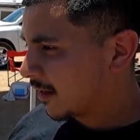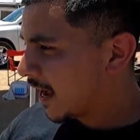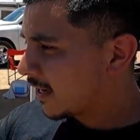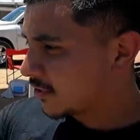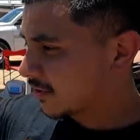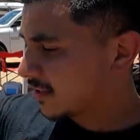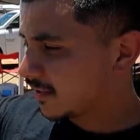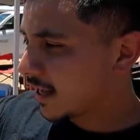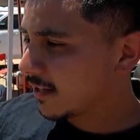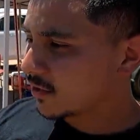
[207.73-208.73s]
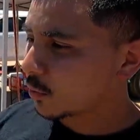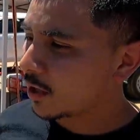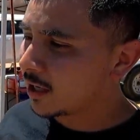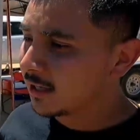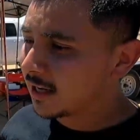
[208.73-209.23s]
yeah, it's just an
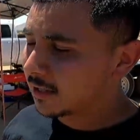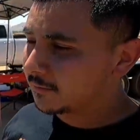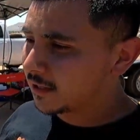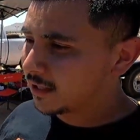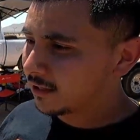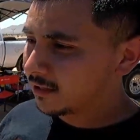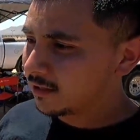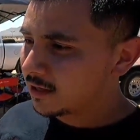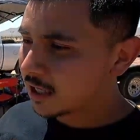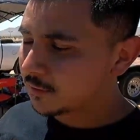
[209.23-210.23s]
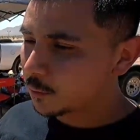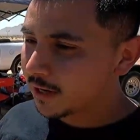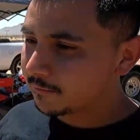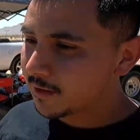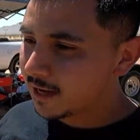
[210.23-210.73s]
LS1 out of a
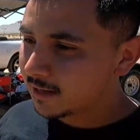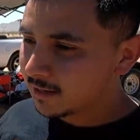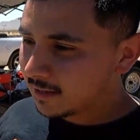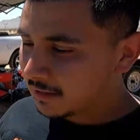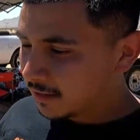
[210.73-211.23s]
wrecked Vette.